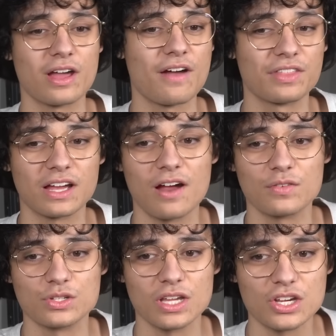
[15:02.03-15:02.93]
to have the
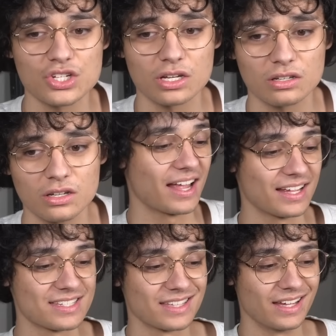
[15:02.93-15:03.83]
conversation? I
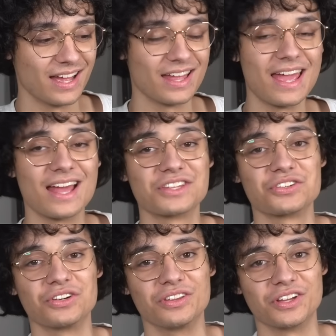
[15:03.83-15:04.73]
guess the
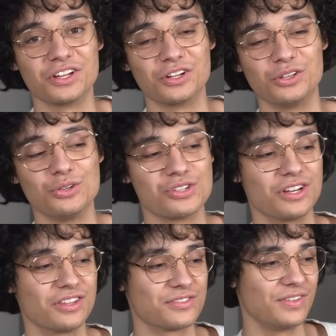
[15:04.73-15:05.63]
answer and the conclusion
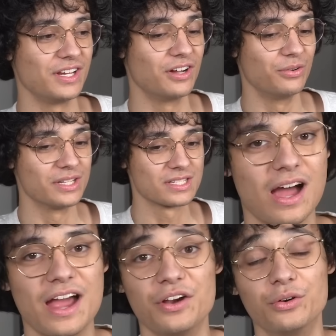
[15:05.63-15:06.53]
to this video is
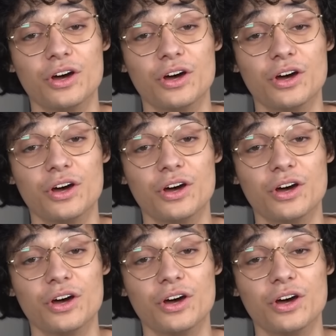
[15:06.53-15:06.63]
I don't